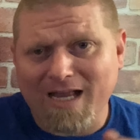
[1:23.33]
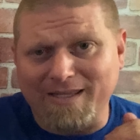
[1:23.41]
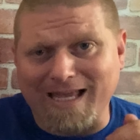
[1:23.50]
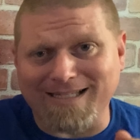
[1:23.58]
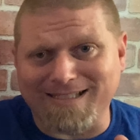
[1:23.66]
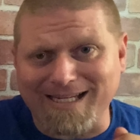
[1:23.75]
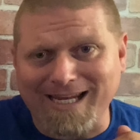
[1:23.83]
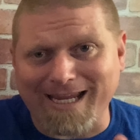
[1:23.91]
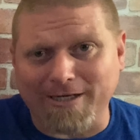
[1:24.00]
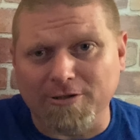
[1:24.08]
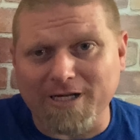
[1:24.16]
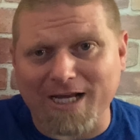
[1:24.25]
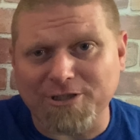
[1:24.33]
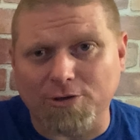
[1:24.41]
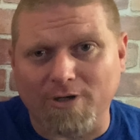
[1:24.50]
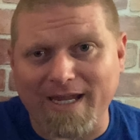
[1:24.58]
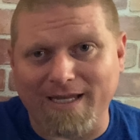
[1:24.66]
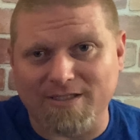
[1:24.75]
That is the
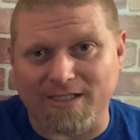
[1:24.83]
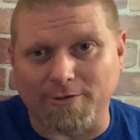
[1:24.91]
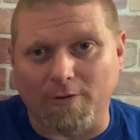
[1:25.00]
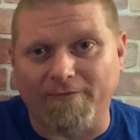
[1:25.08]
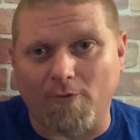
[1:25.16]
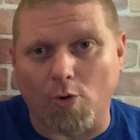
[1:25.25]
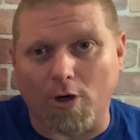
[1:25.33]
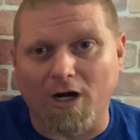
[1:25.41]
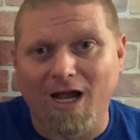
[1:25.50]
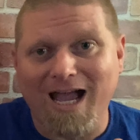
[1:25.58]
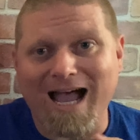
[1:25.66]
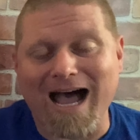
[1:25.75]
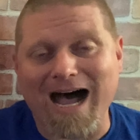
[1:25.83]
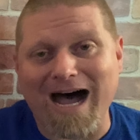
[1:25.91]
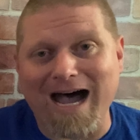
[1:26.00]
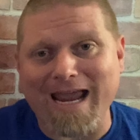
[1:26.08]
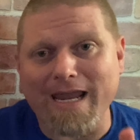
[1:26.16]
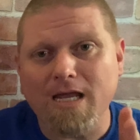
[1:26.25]
international hand signal for
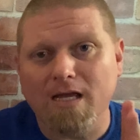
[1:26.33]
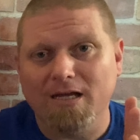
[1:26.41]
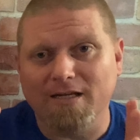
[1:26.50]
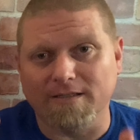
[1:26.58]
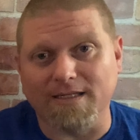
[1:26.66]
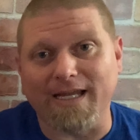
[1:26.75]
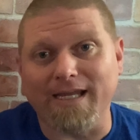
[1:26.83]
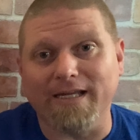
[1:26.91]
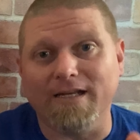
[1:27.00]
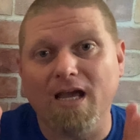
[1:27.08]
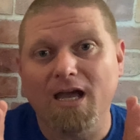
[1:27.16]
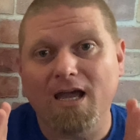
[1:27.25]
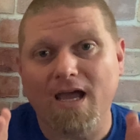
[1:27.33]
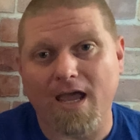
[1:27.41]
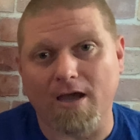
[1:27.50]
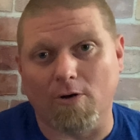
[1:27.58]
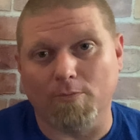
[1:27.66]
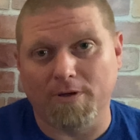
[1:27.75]
I need
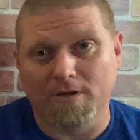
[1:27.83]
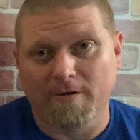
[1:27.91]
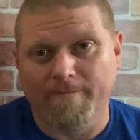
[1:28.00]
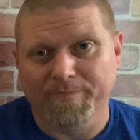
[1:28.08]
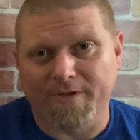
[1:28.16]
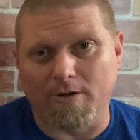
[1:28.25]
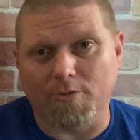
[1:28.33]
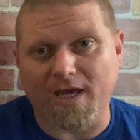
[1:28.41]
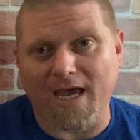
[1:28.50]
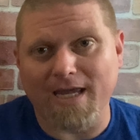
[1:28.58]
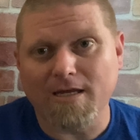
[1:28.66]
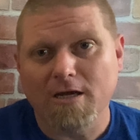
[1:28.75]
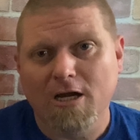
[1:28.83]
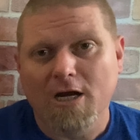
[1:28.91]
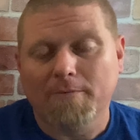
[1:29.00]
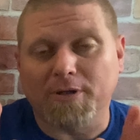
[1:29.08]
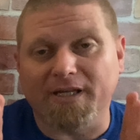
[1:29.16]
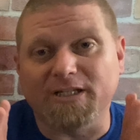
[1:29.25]
help. Okay?
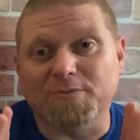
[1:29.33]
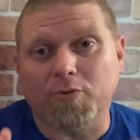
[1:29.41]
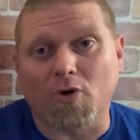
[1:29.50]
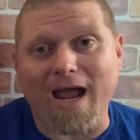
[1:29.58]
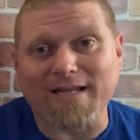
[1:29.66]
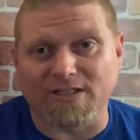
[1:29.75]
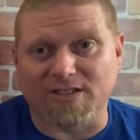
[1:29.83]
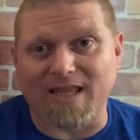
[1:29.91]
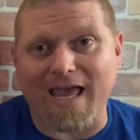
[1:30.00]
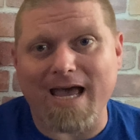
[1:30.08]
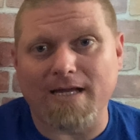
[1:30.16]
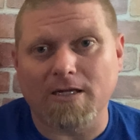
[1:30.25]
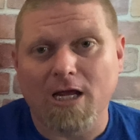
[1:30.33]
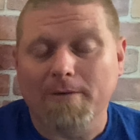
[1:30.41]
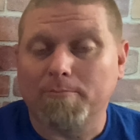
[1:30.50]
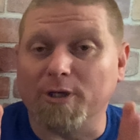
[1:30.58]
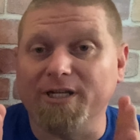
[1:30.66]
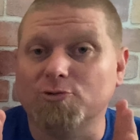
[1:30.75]
Please practice that.
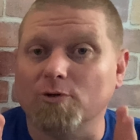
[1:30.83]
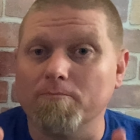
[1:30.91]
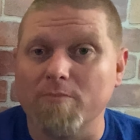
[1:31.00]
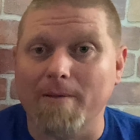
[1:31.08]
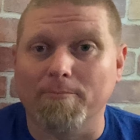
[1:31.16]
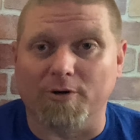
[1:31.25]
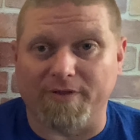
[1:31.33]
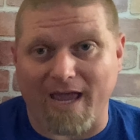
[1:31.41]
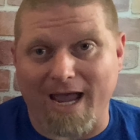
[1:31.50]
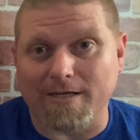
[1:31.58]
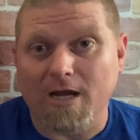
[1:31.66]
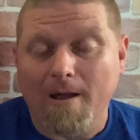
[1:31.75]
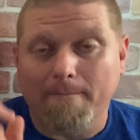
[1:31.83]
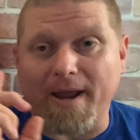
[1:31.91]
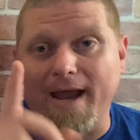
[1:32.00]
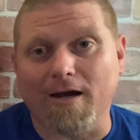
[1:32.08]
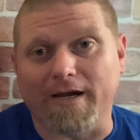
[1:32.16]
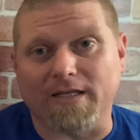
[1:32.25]
Please remember that.
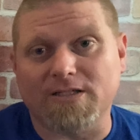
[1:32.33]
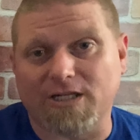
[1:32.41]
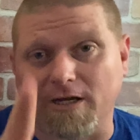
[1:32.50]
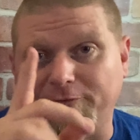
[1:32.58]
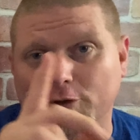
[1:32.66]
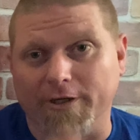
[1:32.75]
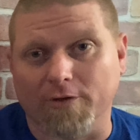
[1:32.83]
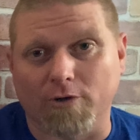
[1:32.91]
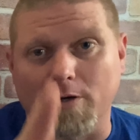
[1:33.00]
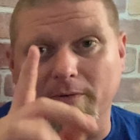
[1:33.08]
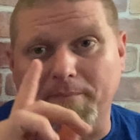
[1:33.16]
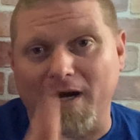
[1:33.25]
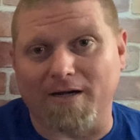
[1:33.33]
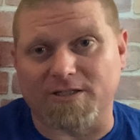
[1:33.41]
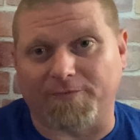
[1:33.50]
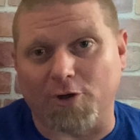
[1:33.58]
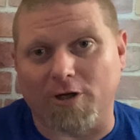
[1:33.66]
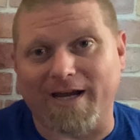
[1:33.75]
Parents, if you're in the room, parents,
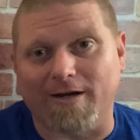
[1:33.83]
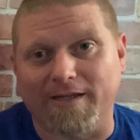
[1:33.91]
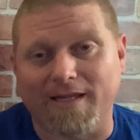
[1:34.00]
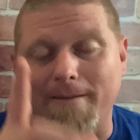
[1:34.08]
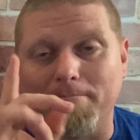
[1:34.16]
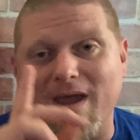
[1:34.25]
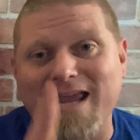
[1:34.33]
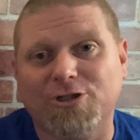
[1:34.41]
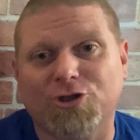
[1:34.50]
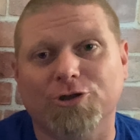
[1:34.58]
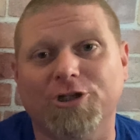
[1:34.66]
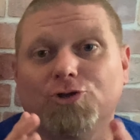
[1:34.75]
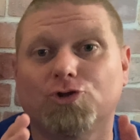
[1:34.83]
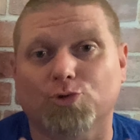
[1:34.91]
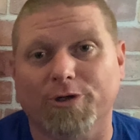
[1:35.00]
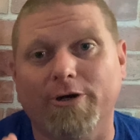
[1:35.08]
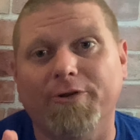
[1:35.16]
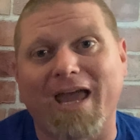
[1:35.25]
if you're hearing that, make sure to
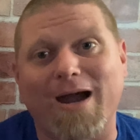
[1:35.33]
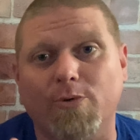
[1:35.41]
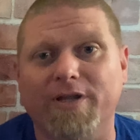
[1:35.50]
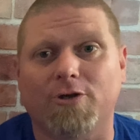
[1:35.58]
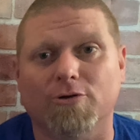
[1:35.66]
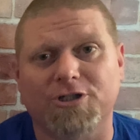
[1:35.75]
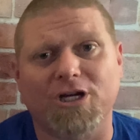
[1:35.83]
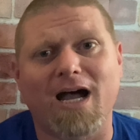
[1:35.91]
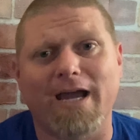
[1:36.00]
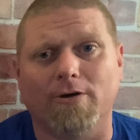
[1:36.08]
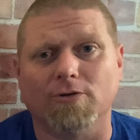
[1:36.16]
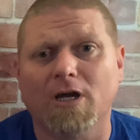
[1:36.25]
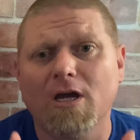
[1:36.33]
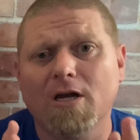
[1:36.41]
drill that with your child.